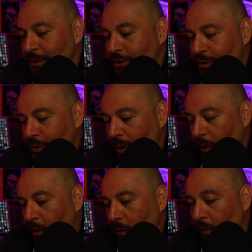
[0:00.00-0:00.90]

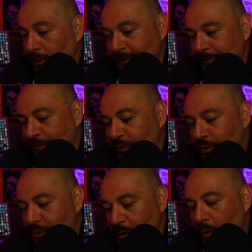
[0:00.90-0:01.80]
So
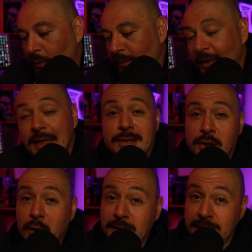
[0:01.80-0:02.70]
so the
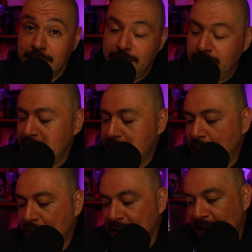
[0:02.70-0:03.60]
token, the
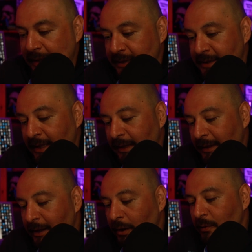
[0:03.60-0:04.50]
token that I
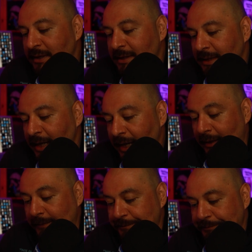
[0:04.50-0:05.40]
decided to go with
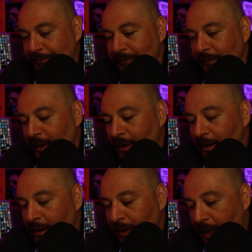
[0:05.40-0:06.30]
today,
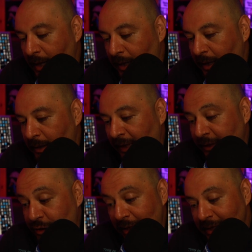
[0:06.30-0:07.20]
um,
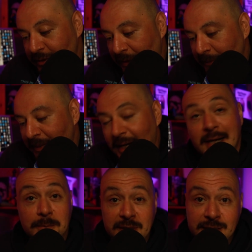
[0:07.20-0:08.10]
I changed my
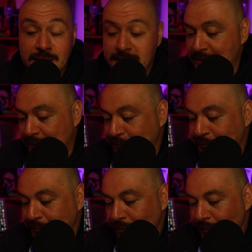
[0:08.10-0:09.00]
mind because
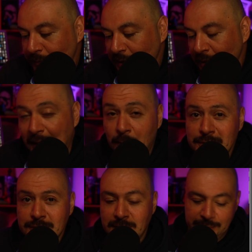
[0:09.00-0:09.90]
I
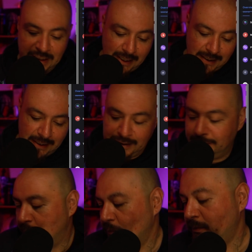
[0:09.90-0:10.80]
watched. I mean, I,
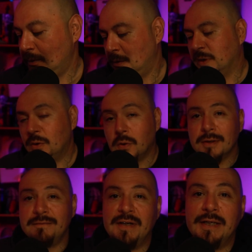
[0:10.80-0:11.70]
I
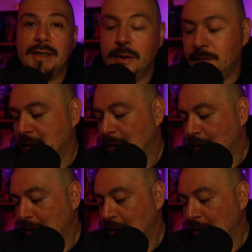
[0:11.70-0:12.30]
recorded a video.